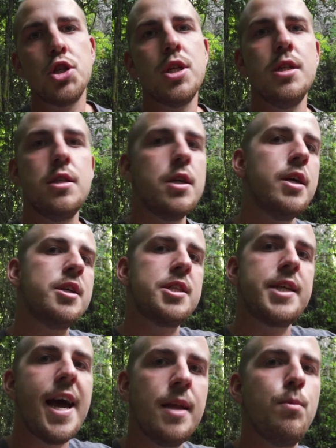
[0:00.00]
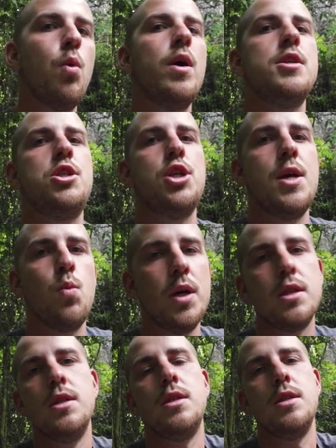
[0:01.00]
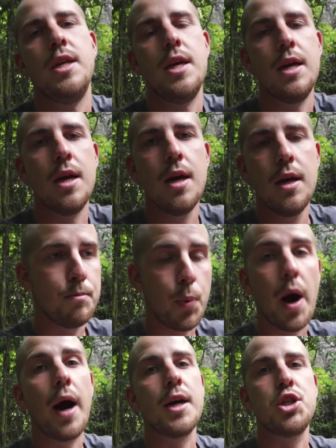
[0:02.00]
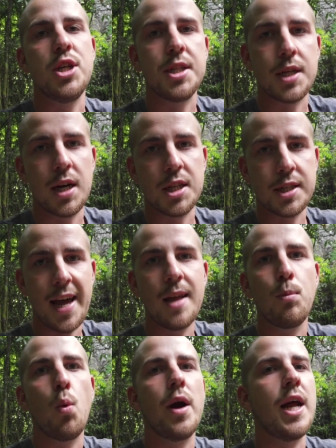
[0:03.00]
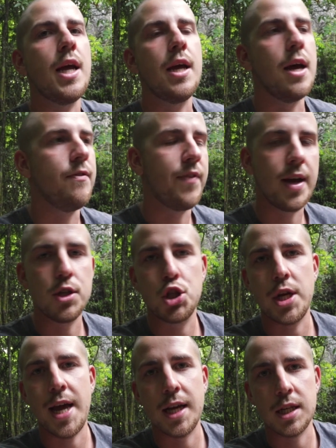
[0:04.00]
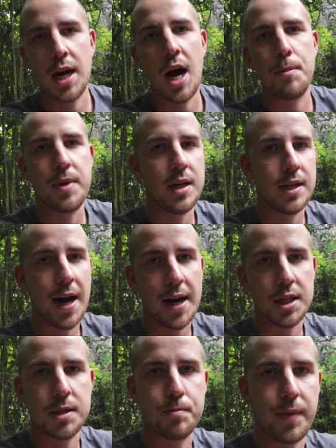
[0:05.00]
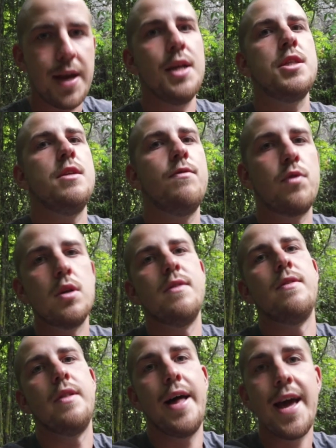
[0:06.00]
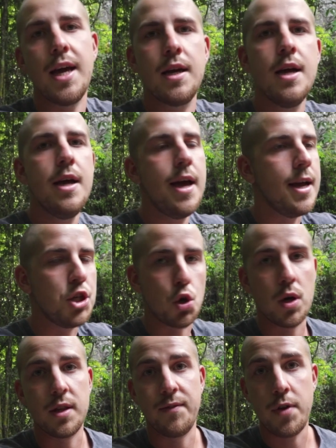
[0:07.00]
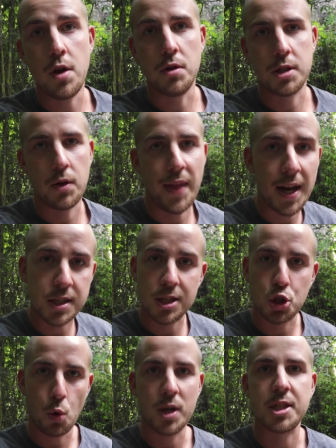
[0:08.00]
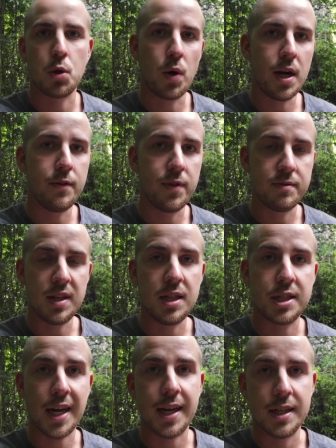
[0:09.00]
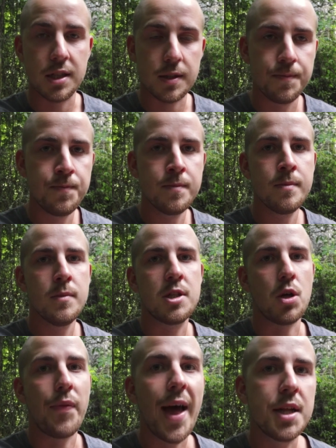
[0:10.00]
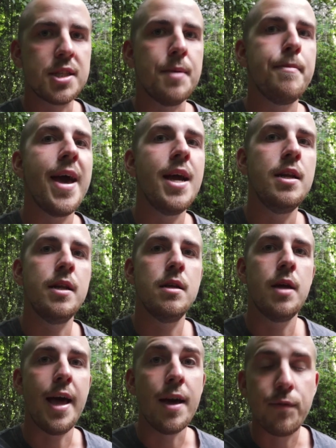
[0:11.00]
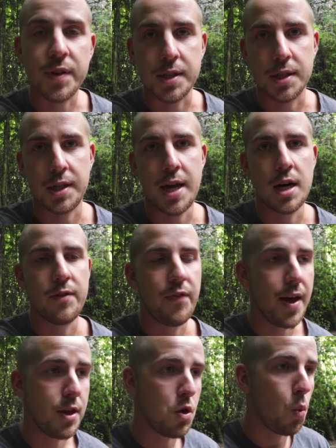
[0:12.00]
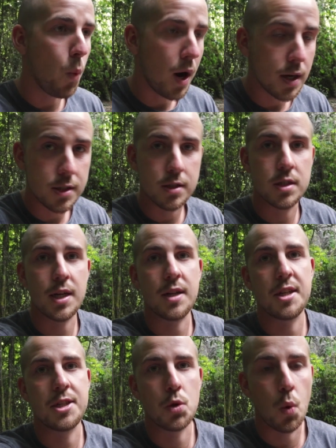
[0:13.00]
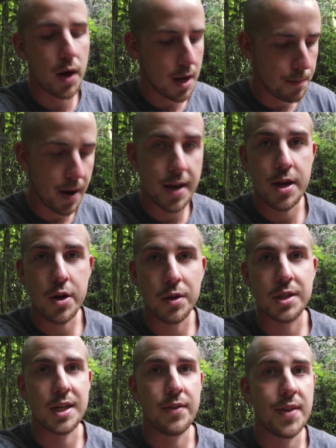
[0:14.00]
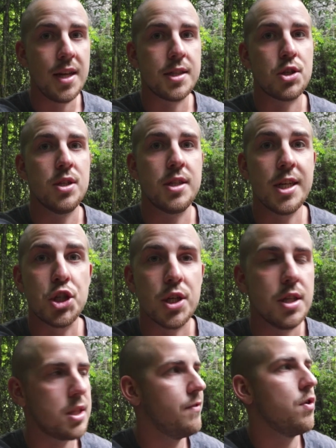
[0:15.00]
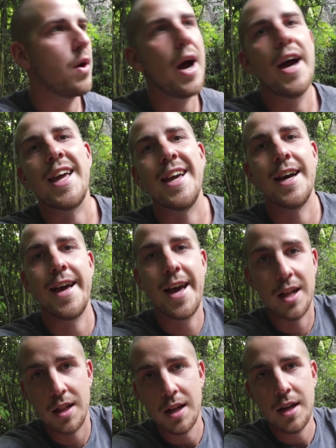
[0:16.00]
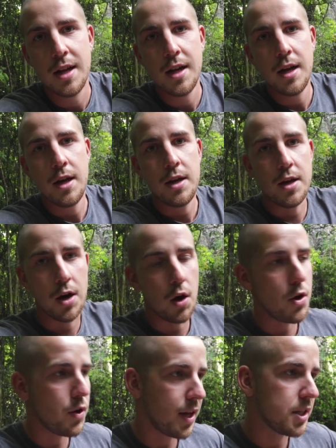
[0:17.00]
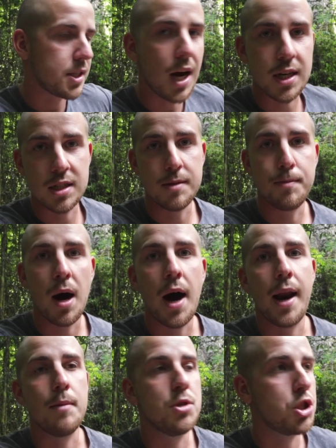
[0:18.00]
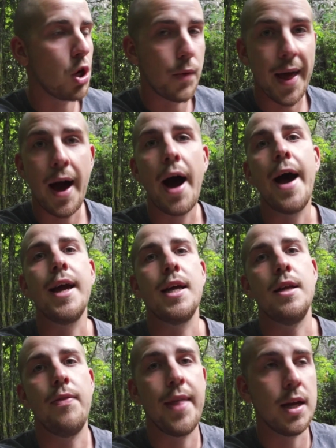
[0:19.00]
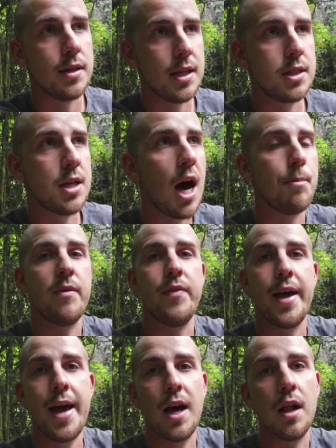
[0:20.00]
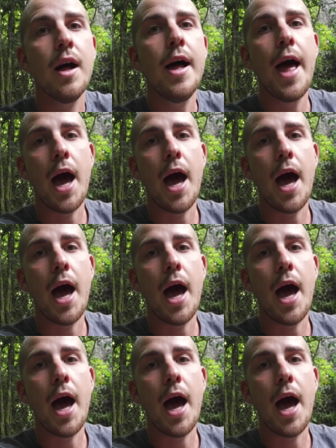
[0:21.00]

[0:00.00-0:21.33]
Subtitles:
She took her skateboard, she went into the park, she started skateboarding, and then she ended up in a nice place in front of a lake enjoying the view. So that's a short story in 15 seconds. So that's the main emphasis here, that you want to tell a story by using these transitions. If you're hiking a hill, you know, you can start at the bottom, show the hike, and then the top of the hill.